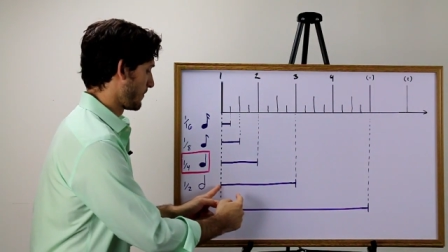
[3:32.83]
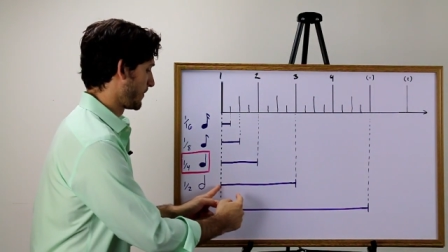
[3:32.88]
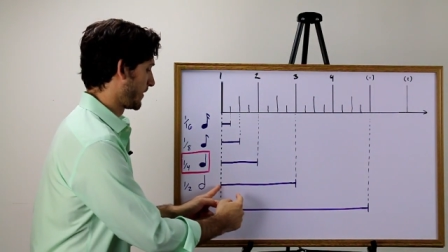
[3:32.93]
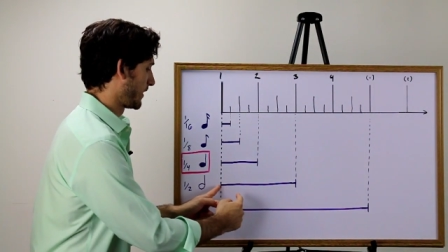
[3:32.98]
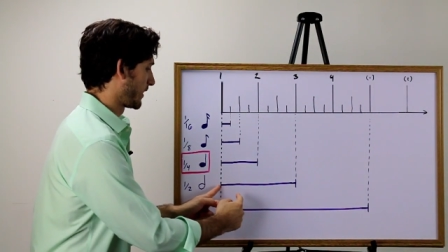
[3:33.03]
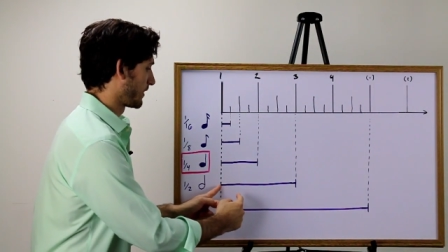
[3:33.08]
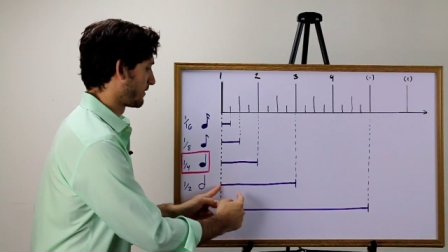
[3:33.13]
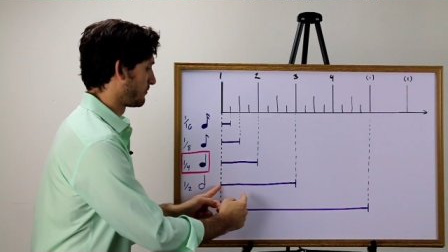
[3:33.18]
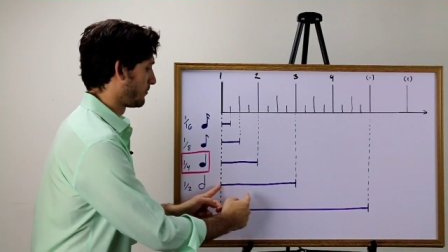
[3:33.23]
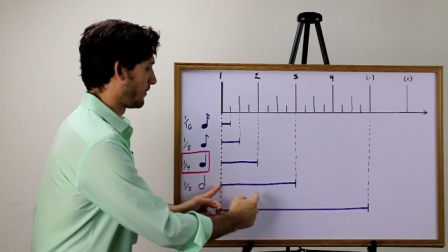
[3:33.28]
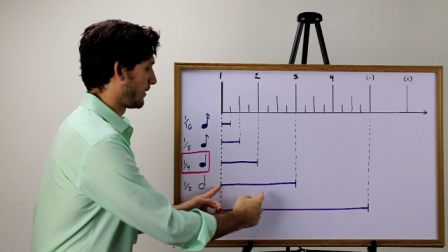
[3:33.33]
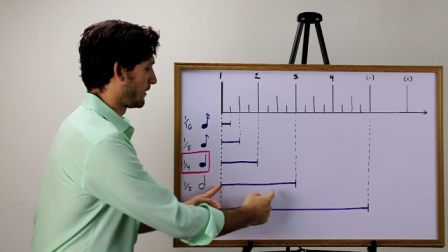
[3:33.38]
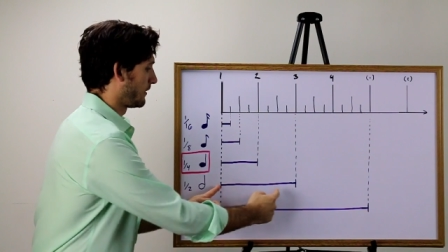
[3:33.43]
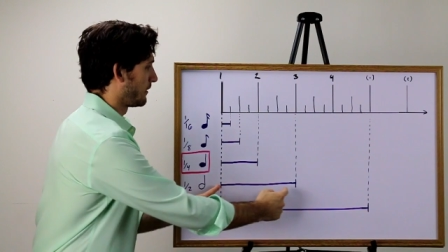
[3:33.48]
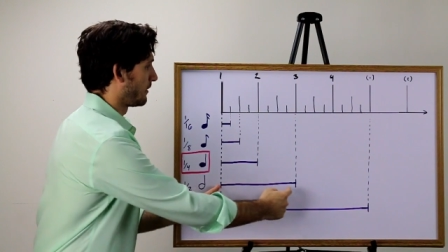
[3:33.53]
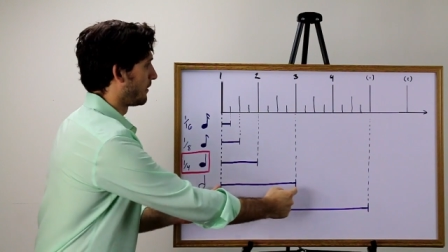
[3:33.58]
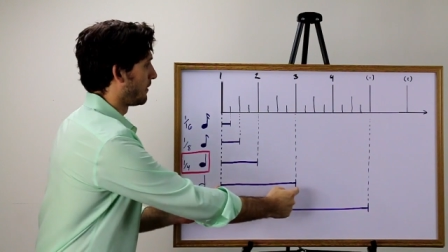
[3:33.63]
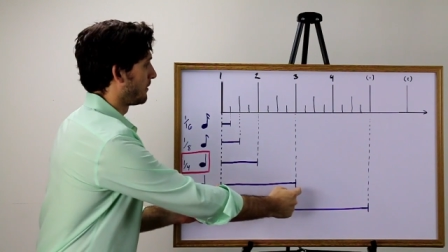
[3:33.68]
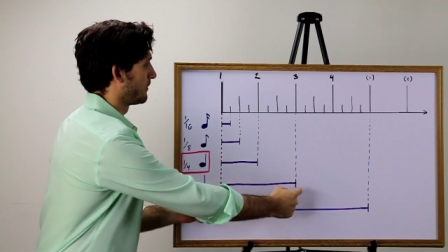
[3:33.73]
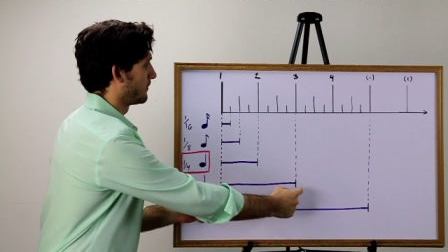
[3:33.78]
the beginning of
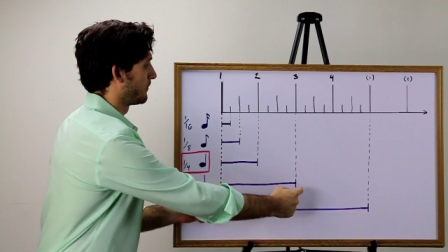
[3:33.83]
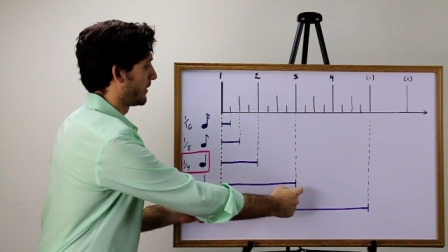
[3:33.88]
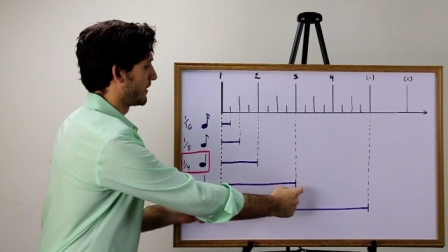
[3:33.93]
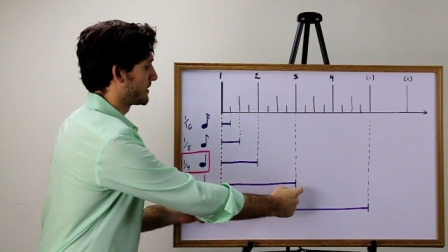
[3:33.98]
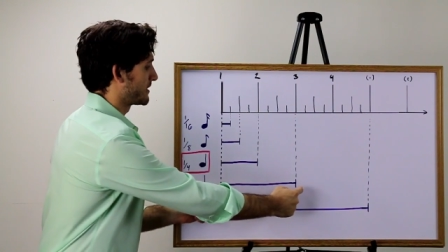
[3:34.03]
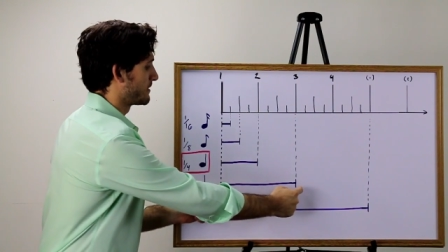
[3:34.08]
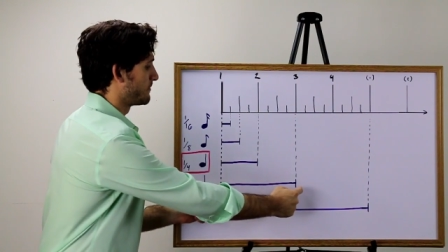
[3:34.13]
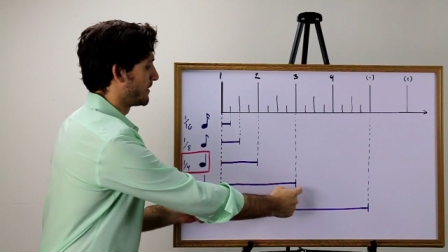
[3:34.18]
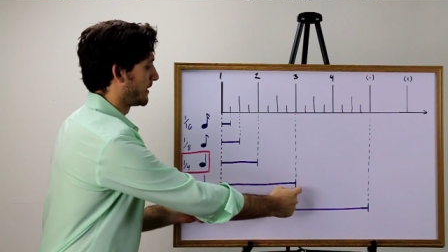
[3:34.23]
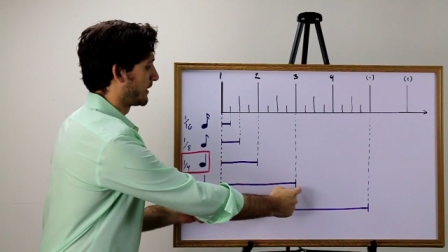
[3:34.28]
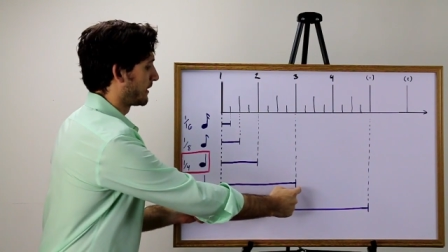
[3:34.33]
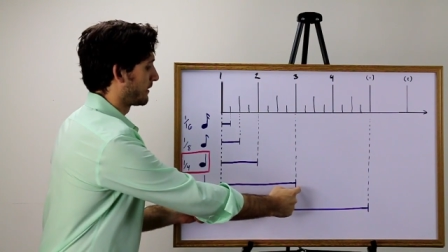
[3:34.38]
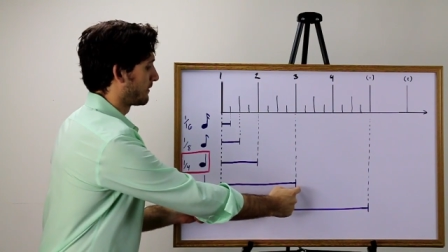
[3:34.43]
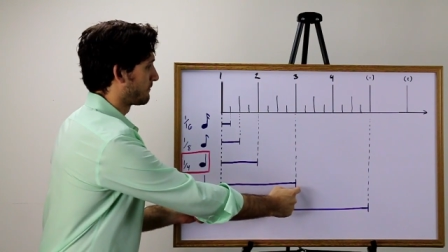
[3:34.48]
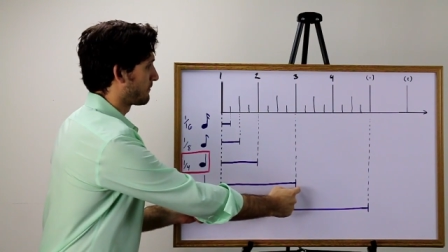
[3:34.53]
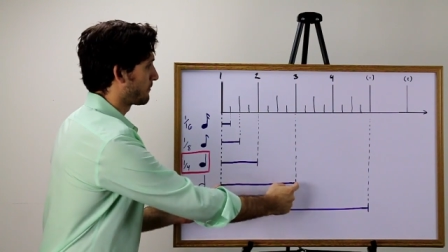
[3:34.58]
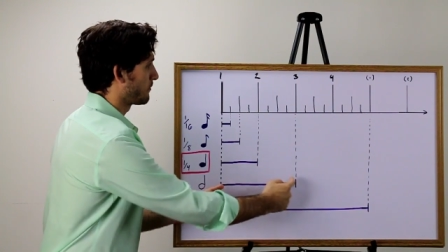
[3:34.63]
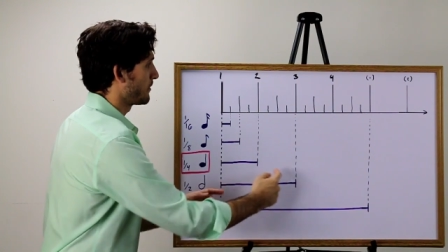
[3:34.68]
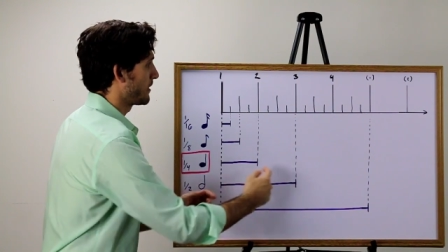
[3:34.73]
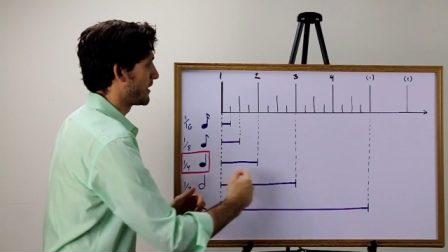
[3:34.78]
1 all the way to the beginning
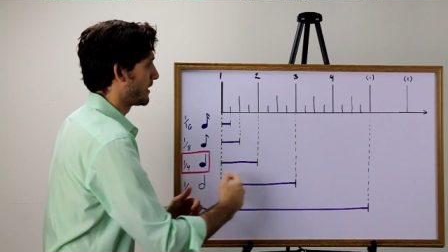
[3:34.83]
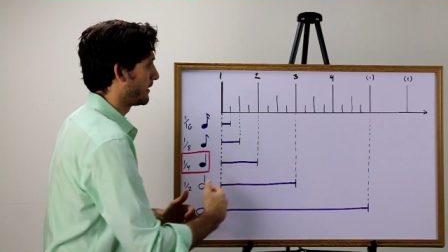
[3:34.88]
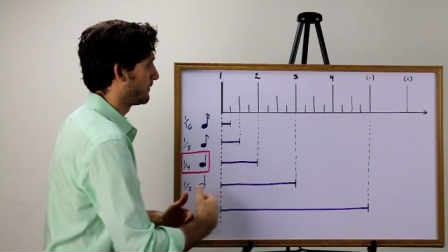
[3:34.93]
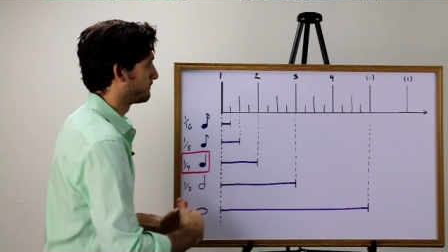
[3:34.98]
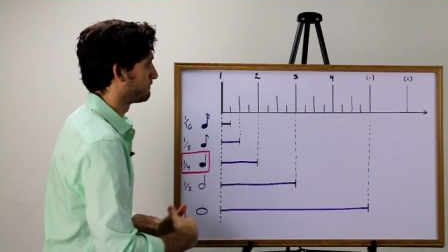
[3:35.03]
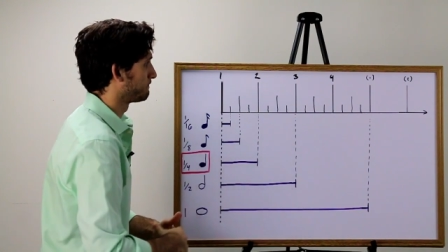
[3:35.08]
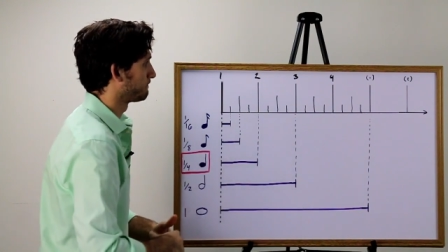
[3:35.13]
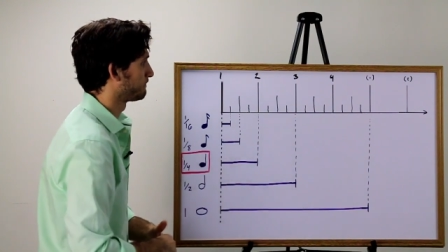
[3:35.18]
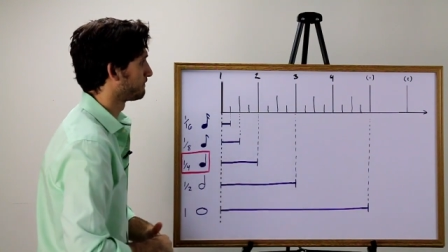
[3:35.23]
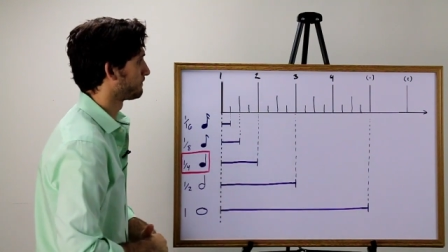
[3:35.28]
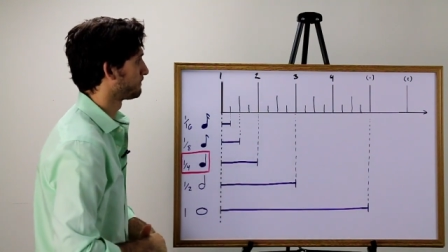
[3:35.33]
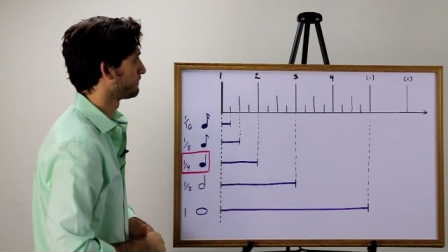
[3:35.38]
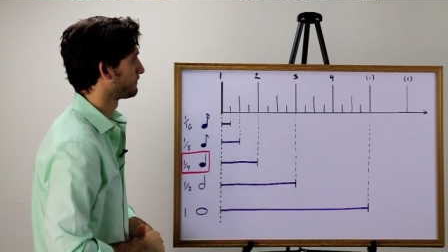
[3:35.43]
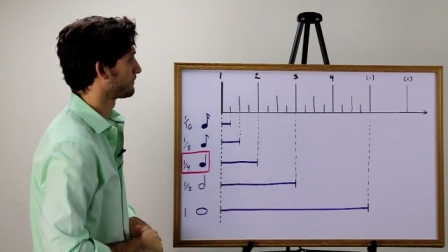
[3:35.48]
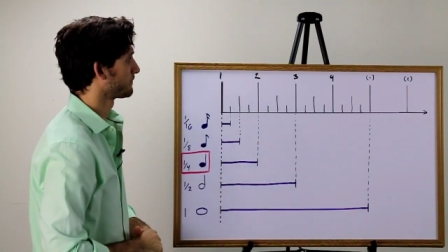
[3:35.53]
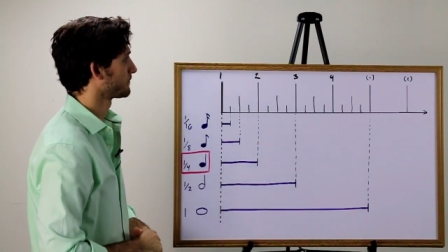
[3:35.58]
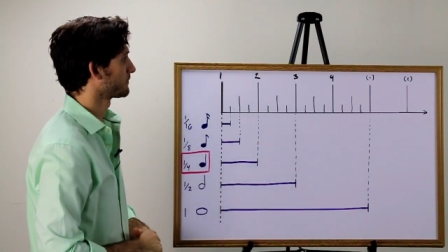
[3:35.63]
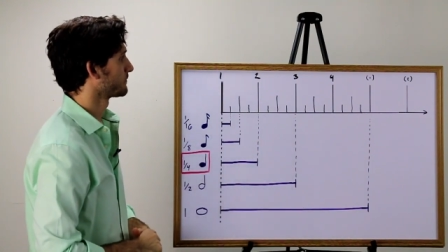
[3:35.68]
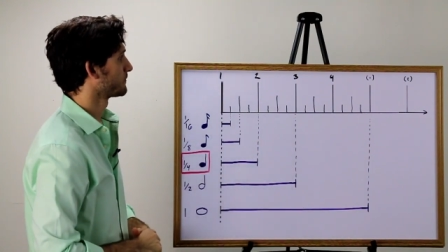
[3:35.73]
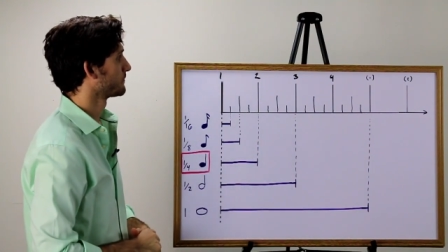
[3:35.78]
of 3,
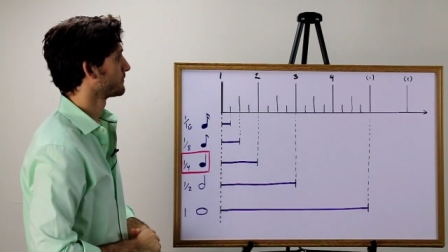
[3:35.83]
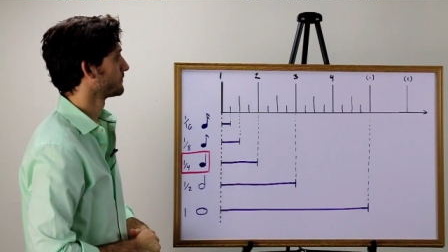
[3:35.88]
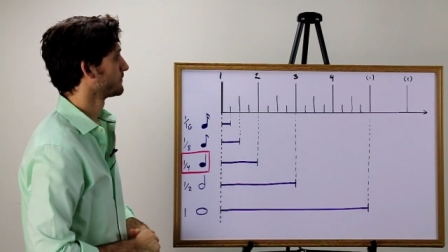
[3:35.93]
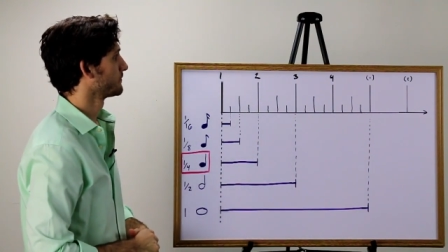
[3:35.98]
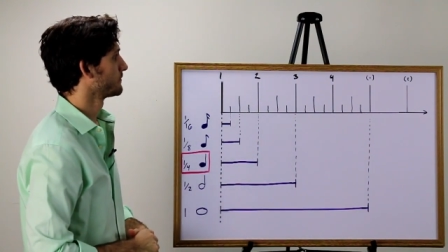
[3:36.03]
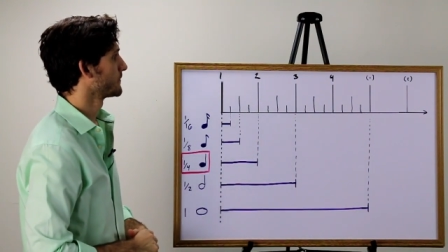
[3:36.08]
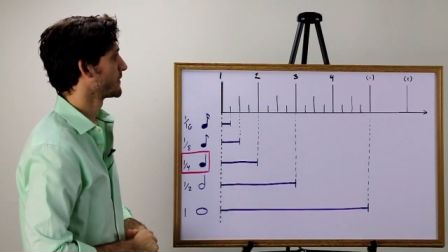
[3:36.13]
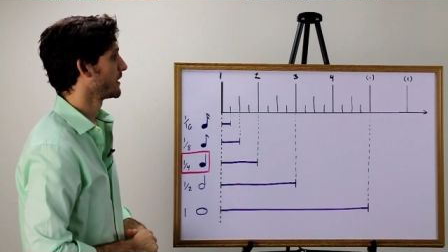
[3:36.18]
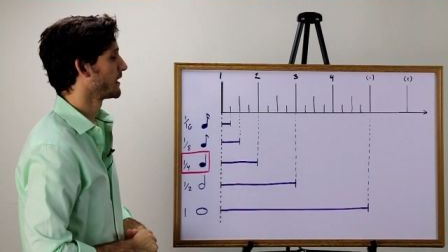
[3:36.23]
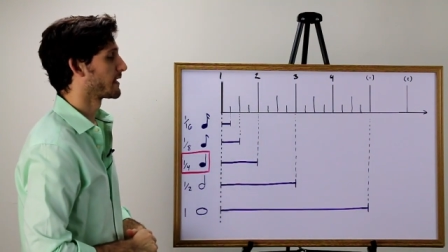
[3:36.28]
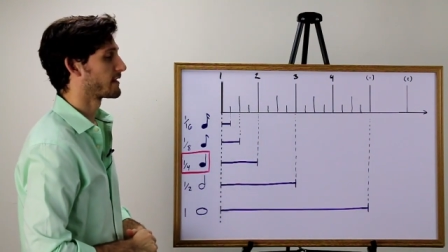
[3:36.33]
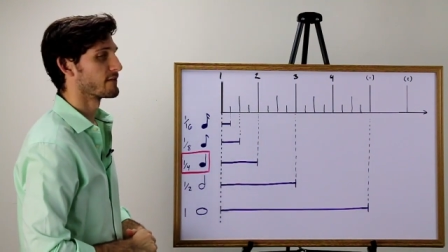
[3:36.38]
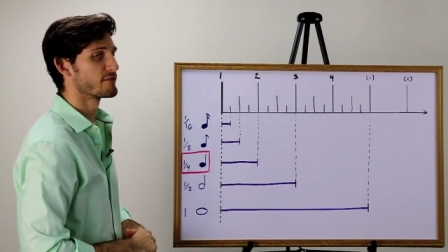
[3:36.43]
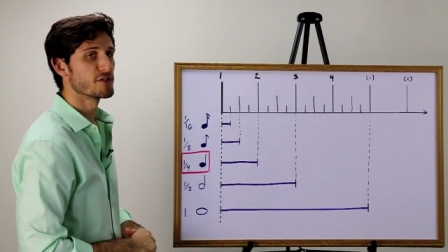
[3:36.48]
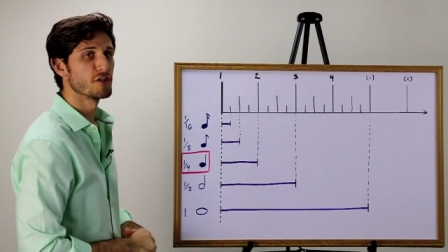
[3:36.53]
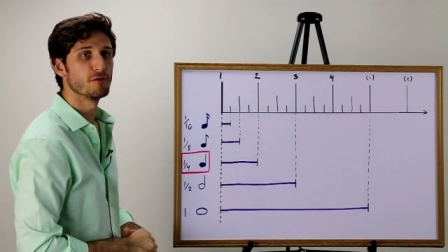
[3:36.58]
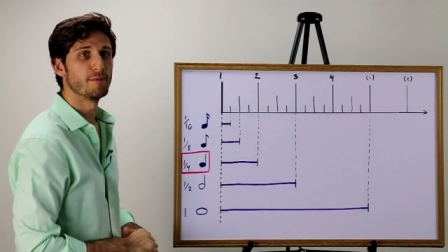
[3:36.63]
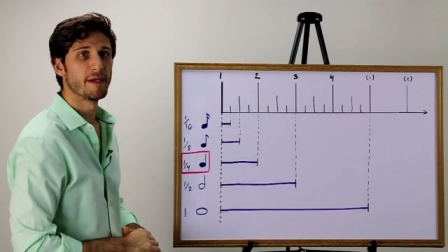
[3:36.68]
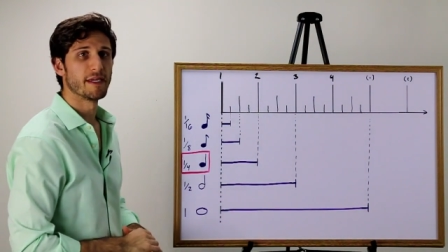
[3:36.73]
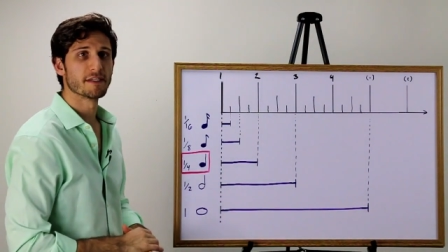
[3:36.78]
the length of
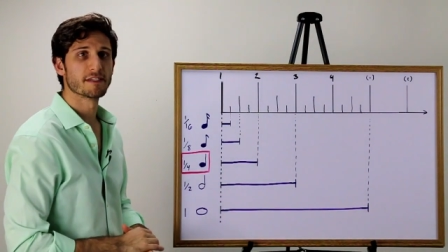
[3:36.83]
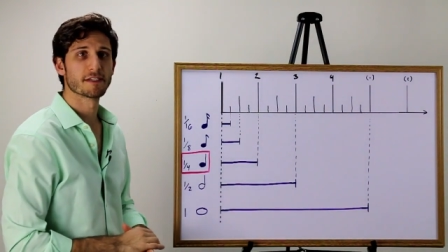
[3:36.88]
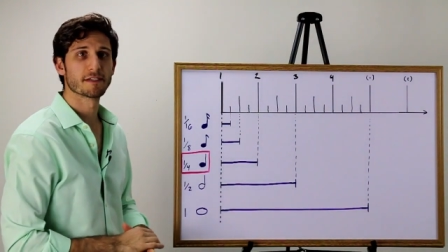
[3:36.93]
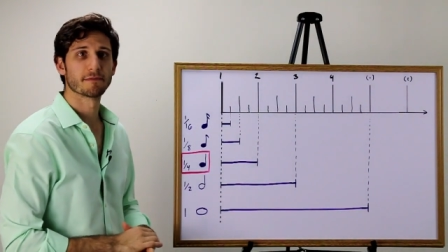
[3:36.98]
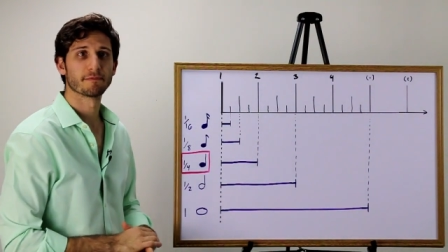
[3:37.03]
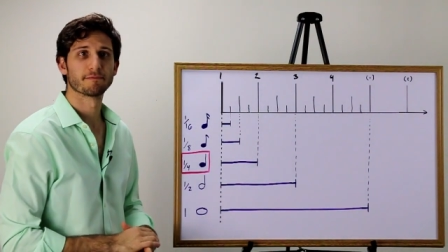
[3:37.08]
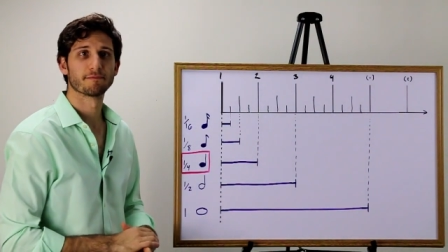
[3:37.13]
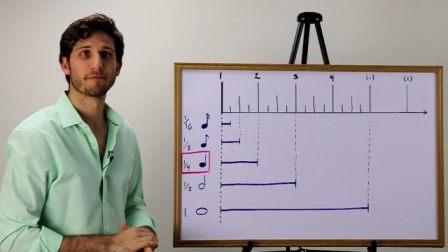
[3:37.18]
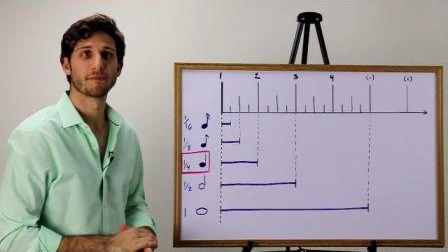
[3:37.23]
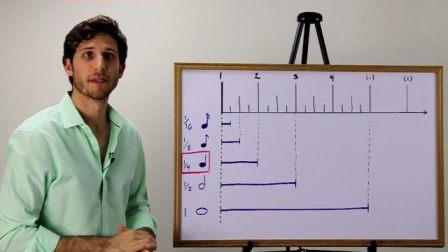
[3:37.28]
2 beats.